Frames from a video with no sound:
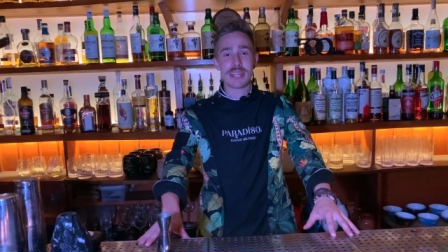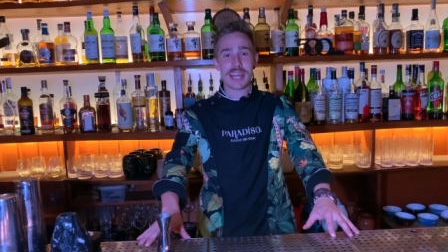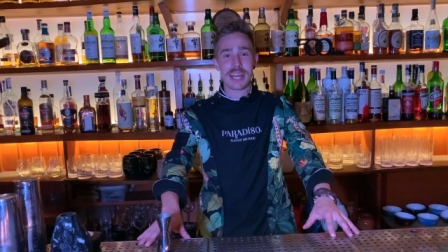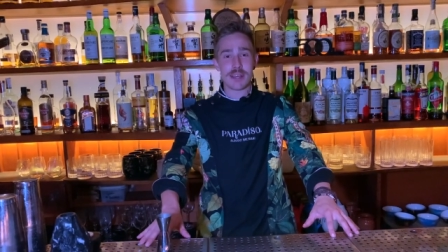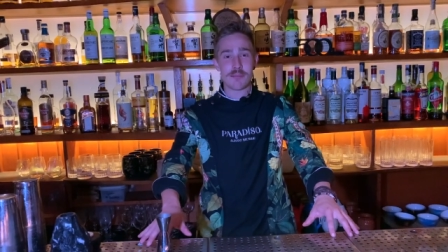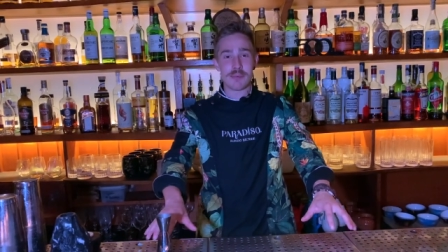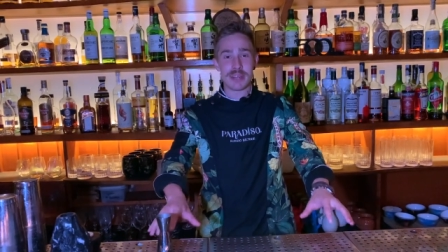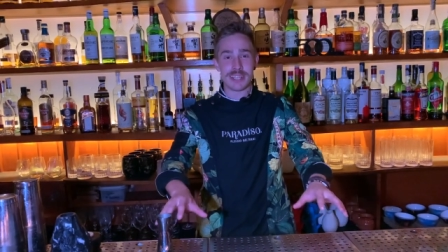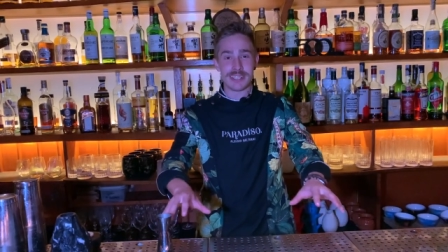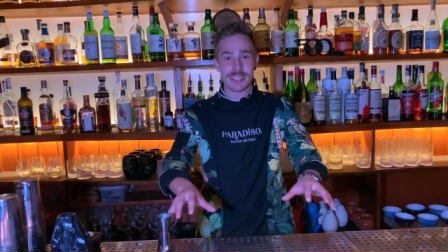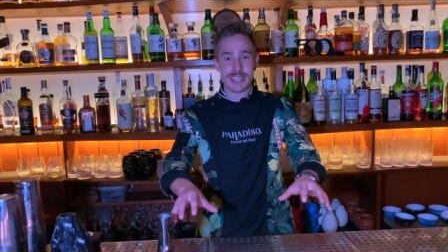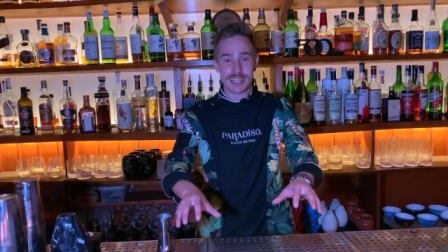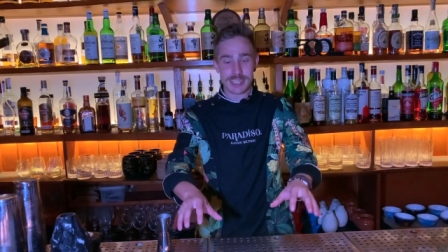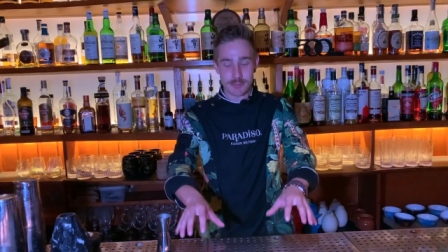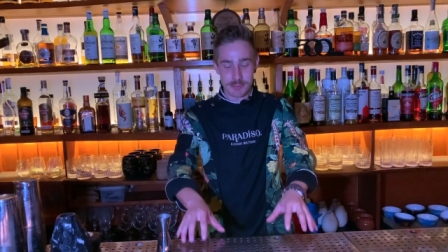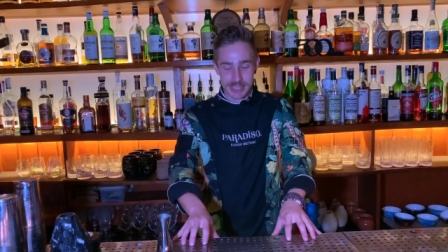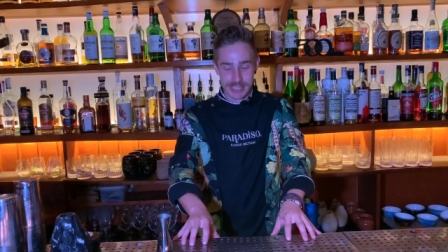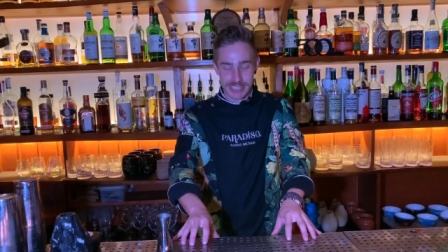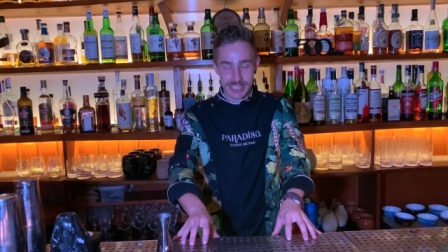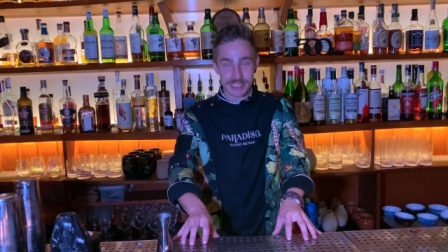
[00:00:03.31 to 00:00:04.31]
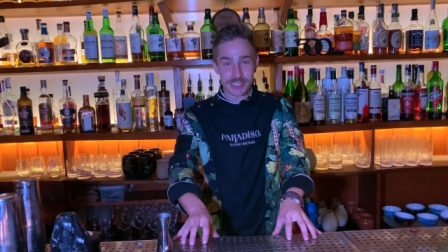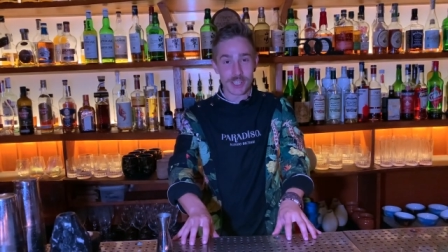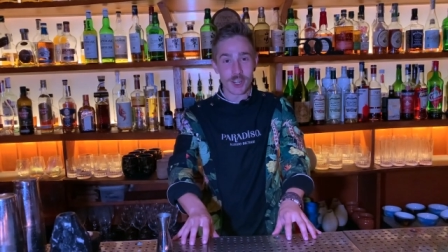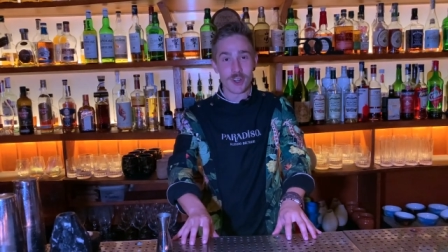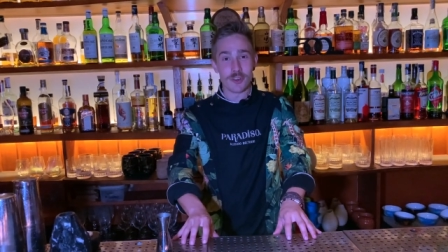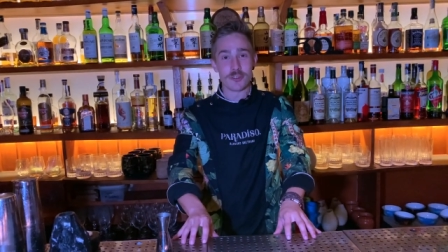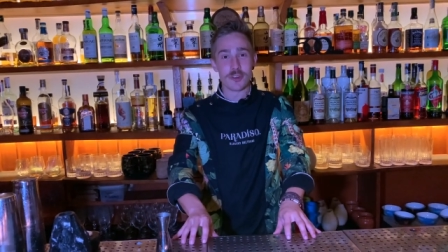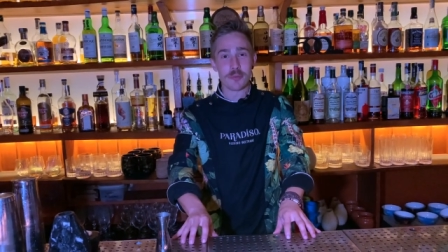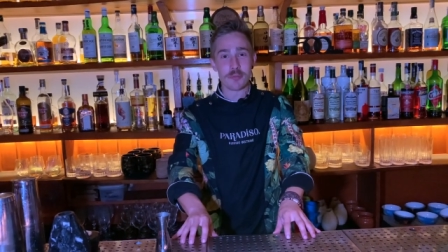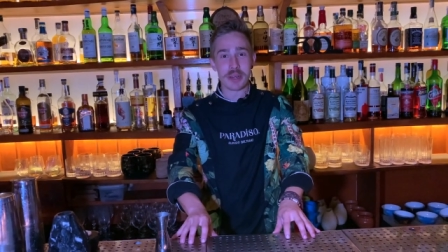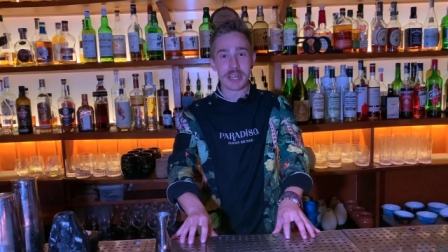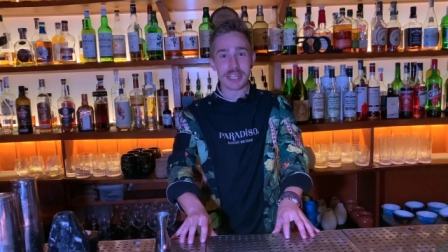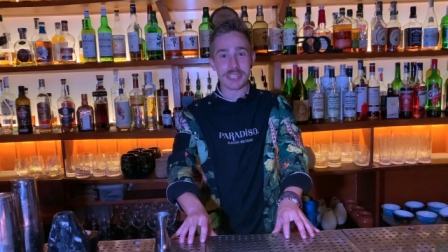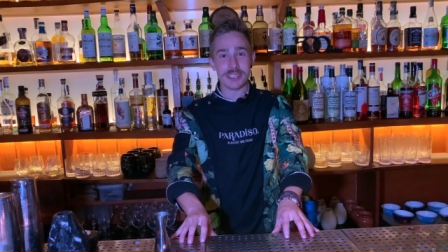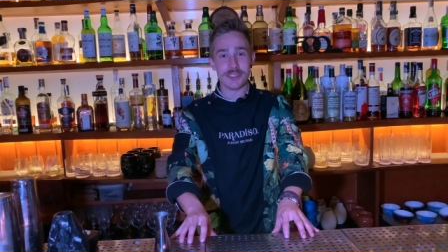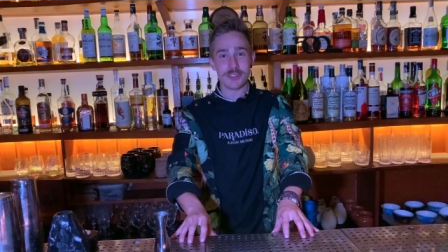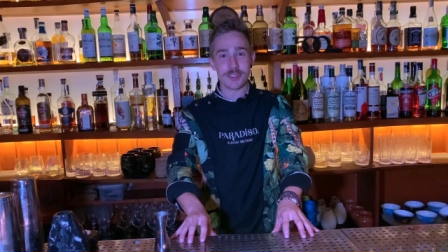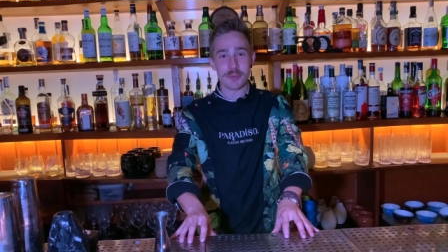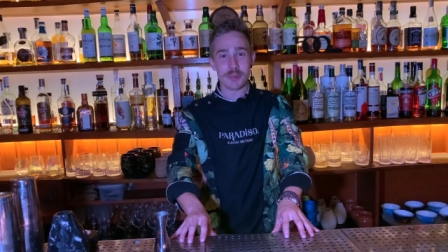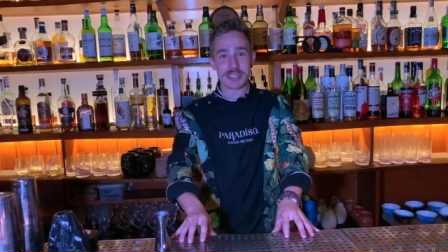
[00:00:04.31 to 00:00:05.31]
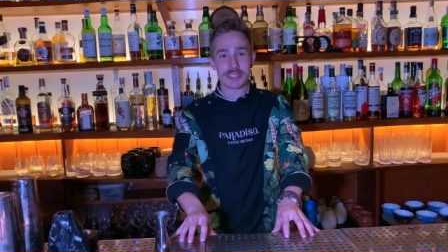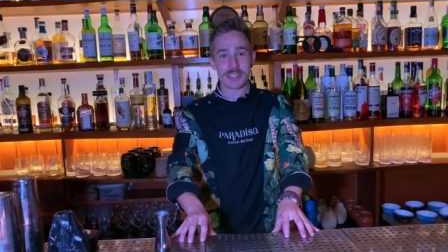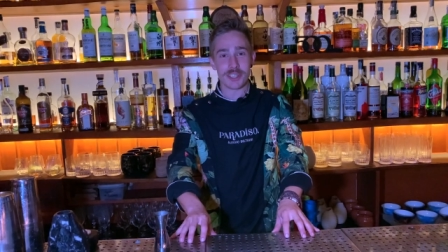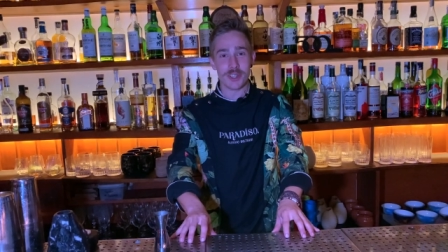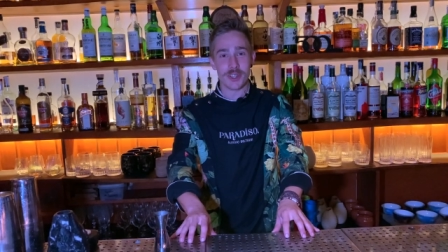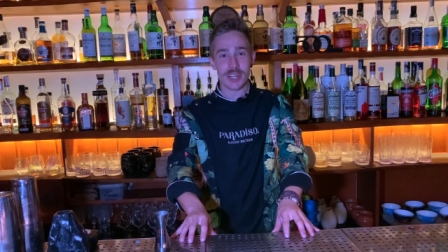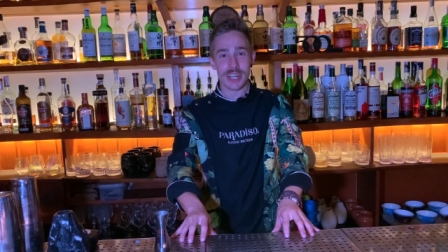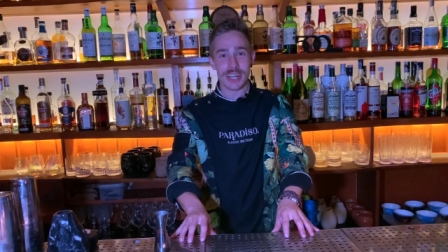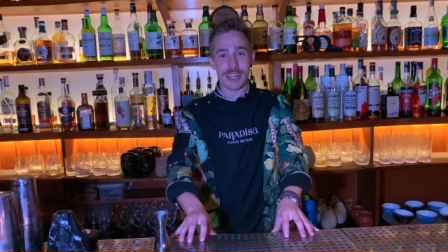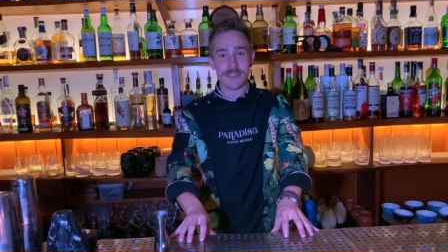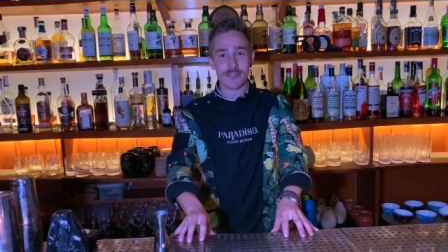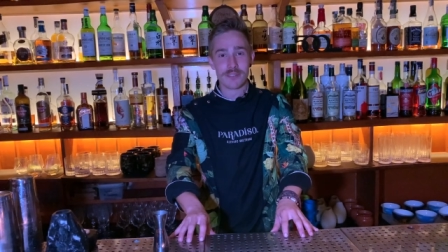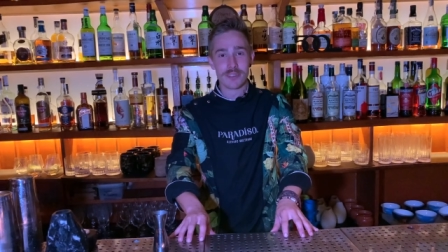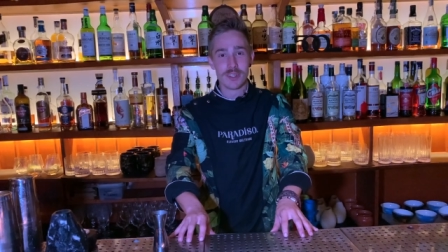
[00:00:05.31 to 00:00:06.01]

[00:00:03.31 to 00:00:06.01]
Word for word: I'm a dead bartender of Paradiso, Barcelona.